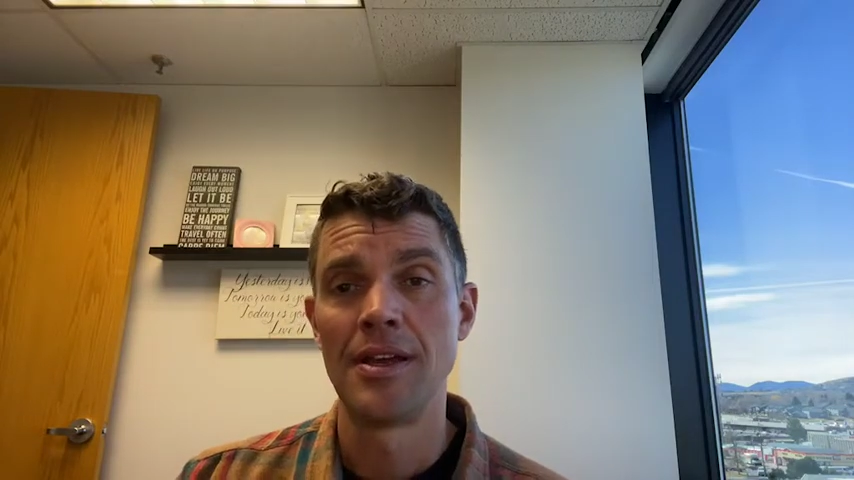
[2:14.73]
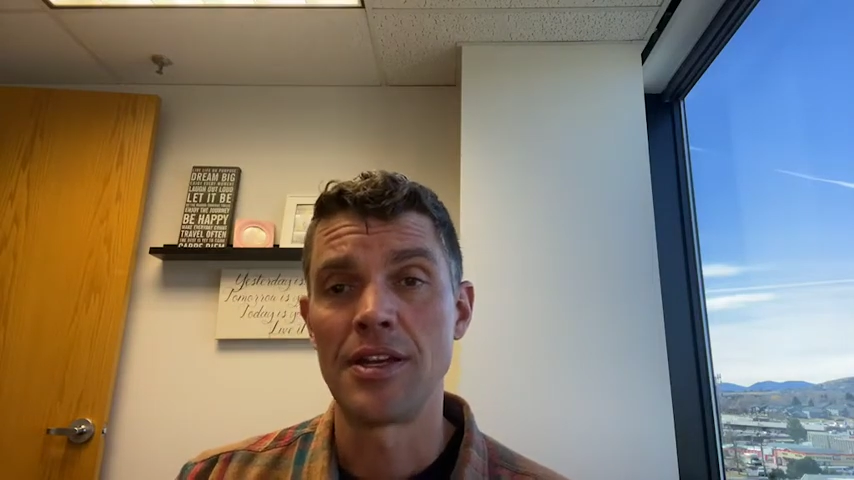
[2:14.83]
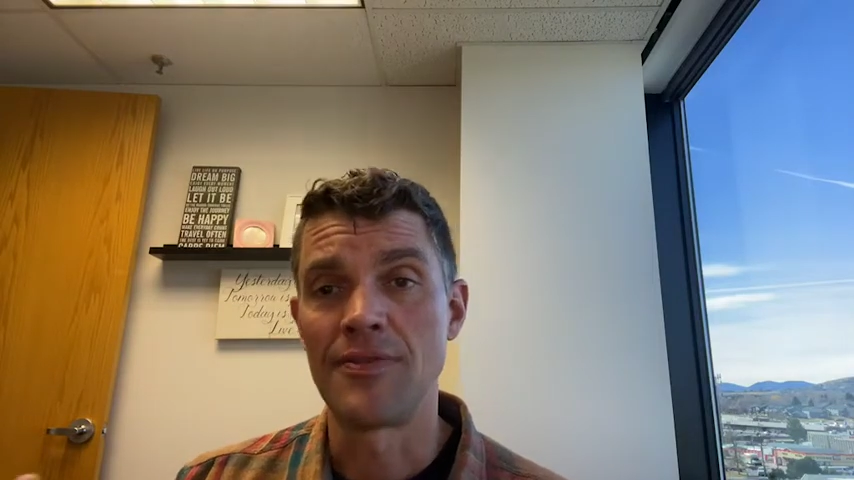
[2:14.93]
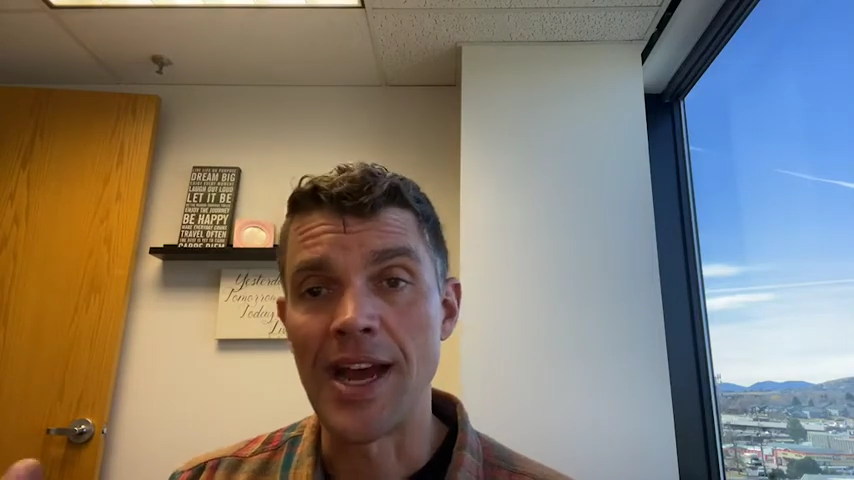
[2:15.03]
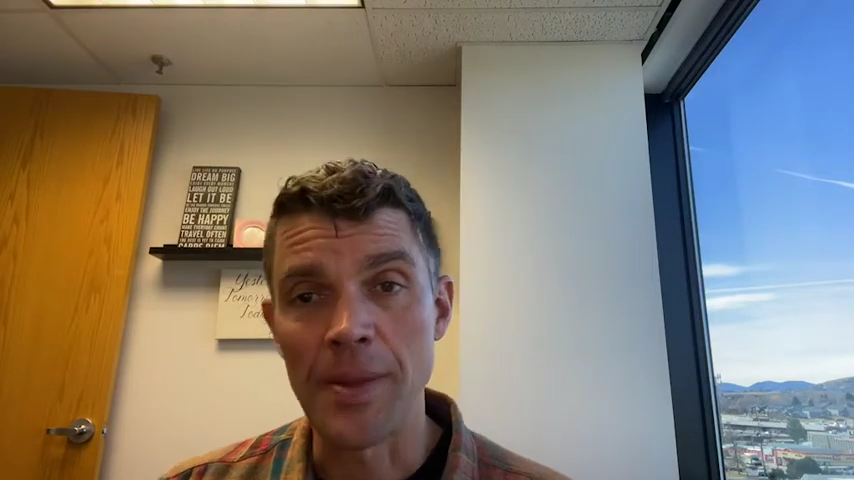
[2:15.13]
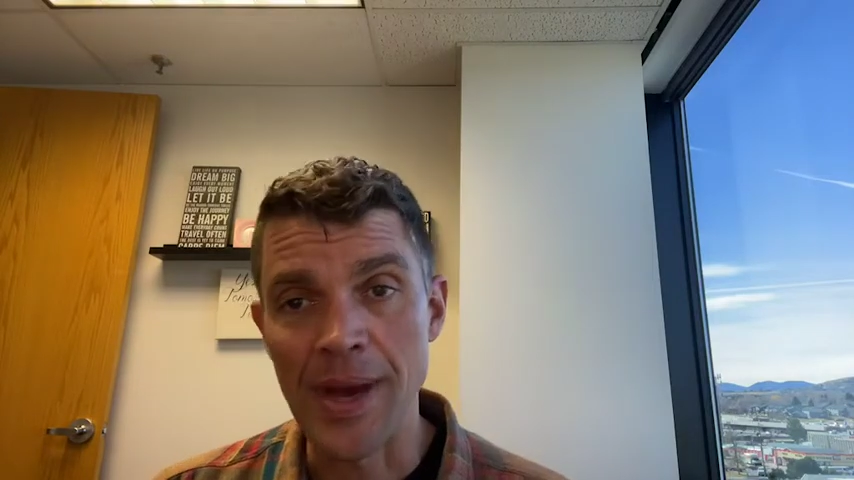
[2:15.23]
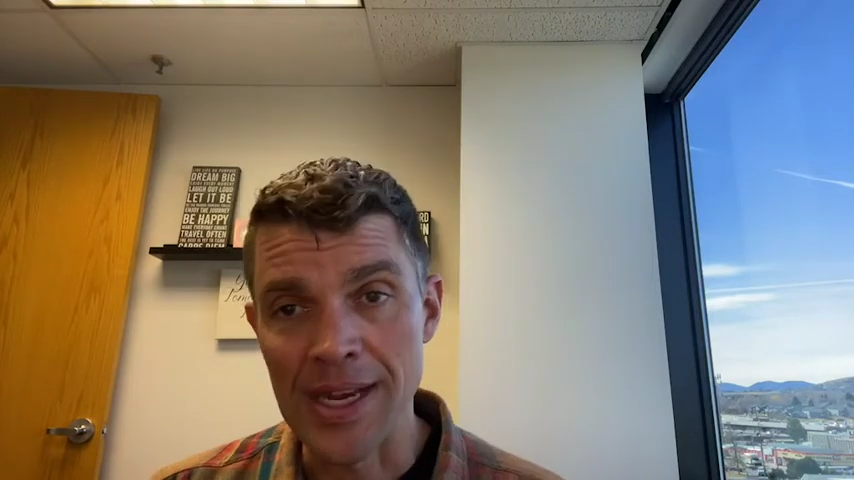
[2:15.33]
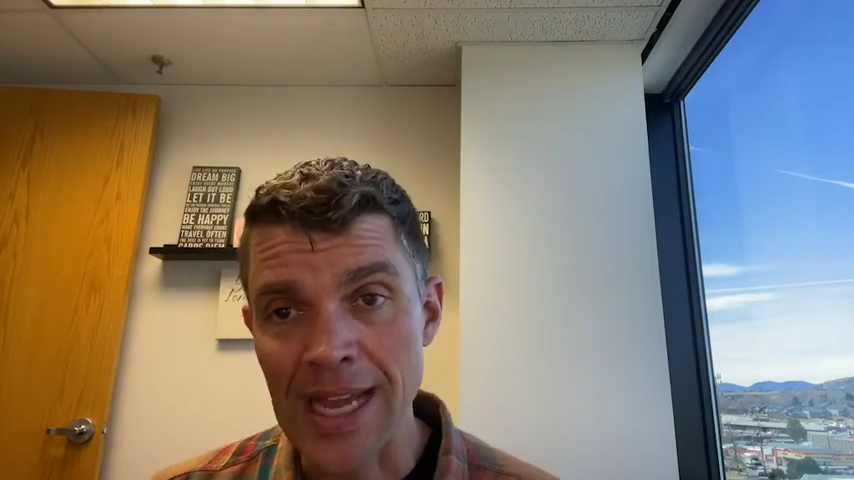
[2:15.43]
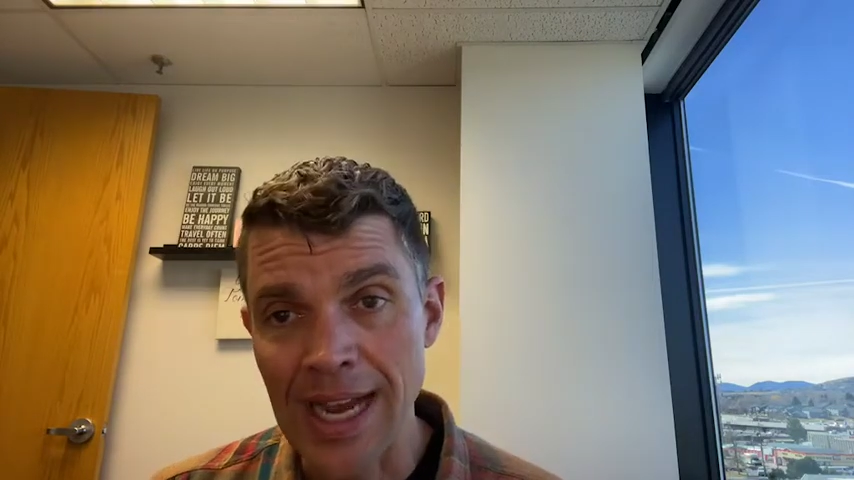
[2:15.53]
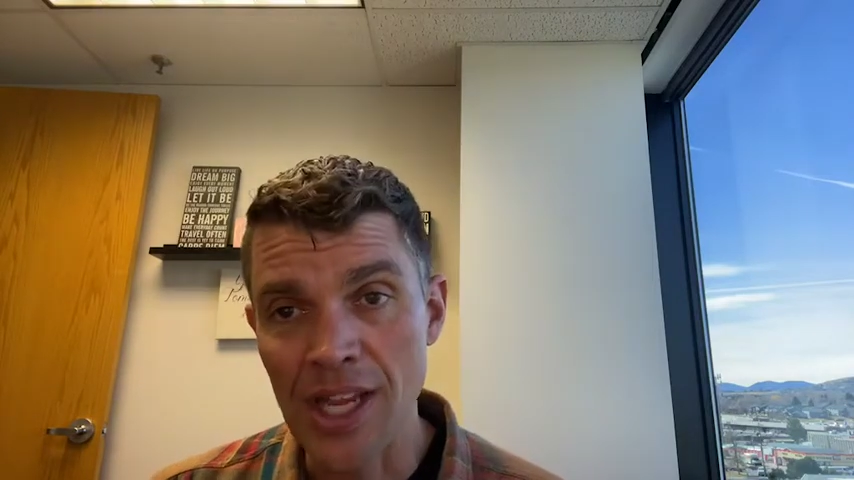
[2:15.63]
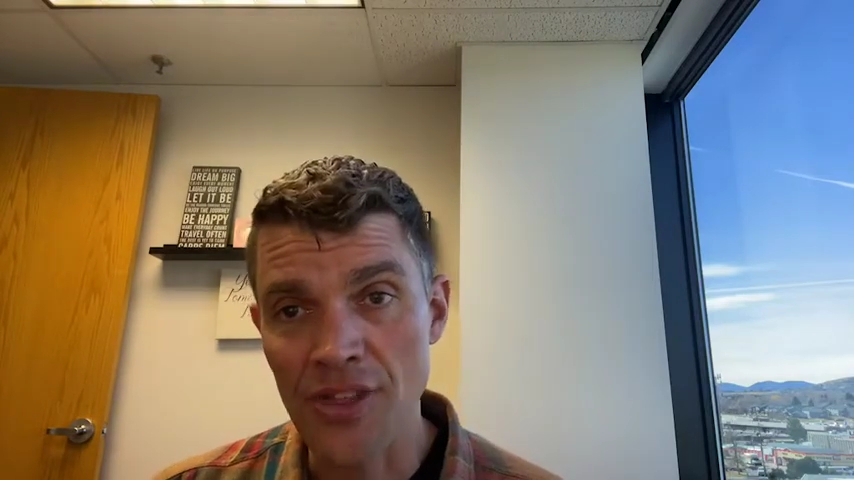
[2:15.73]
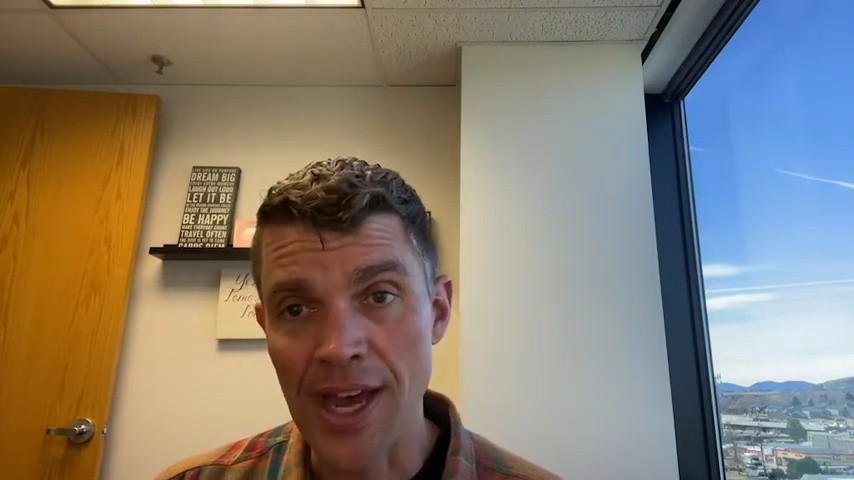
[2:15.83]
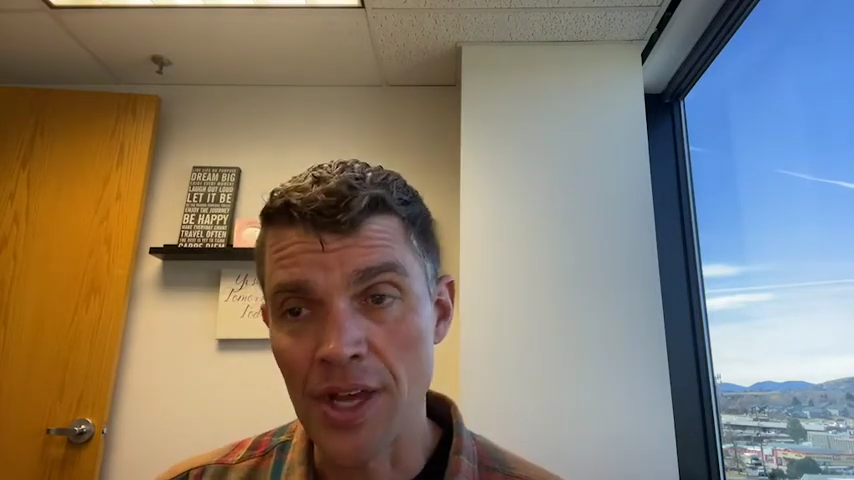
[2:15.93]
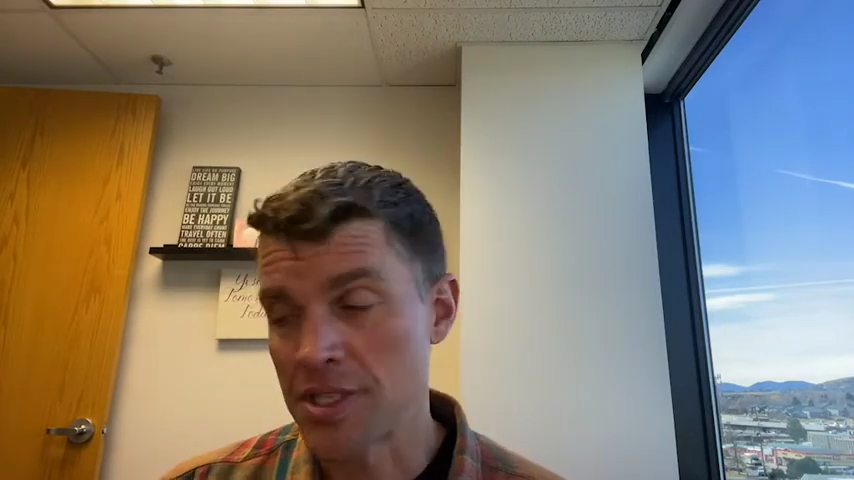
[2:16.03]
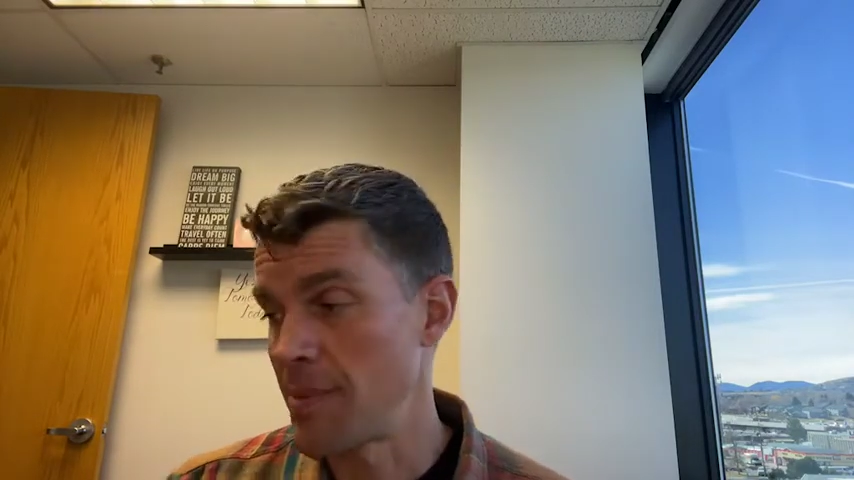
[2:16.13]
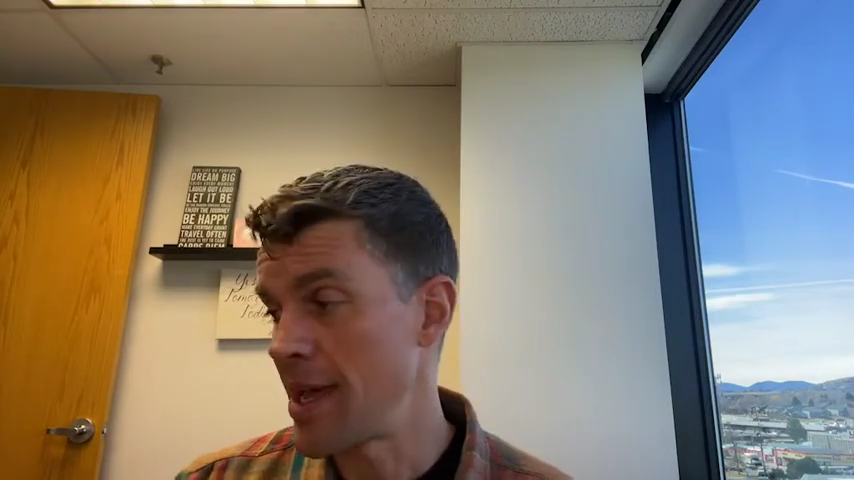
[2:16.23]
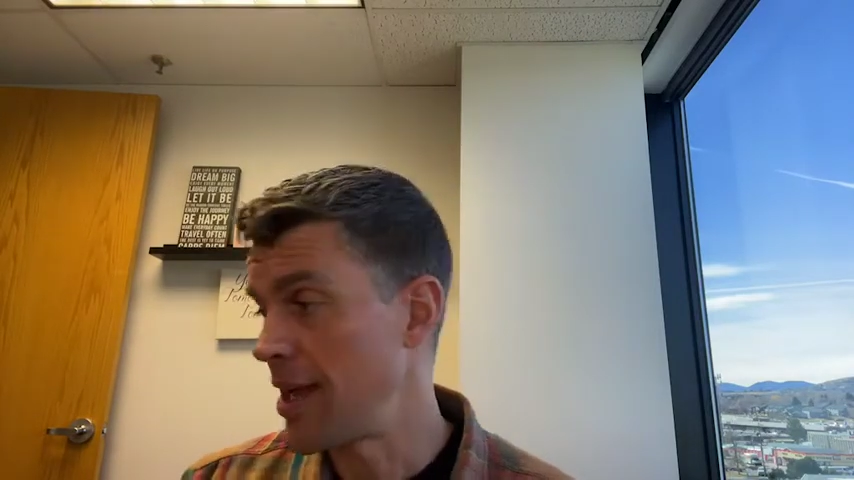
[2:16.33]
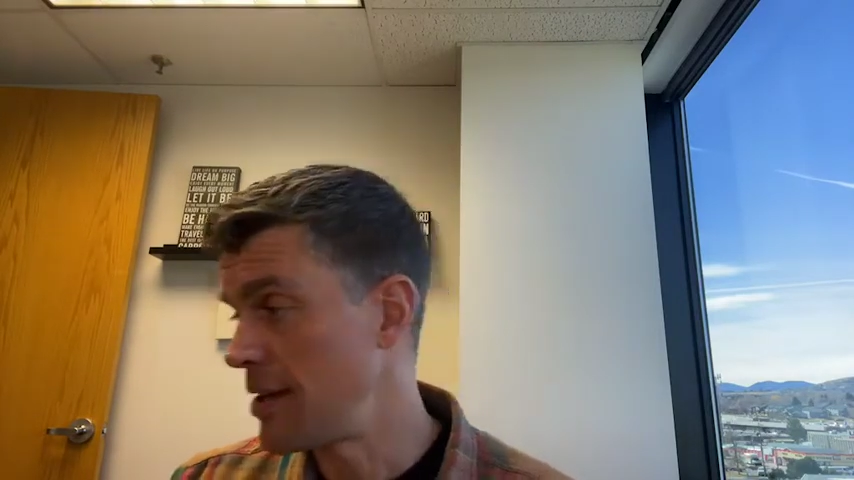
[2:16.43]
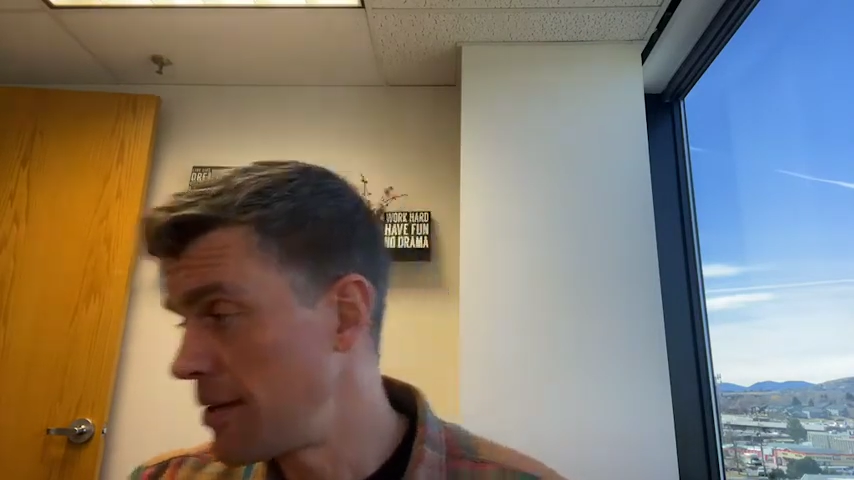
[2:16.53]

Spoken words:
divided by $90,000.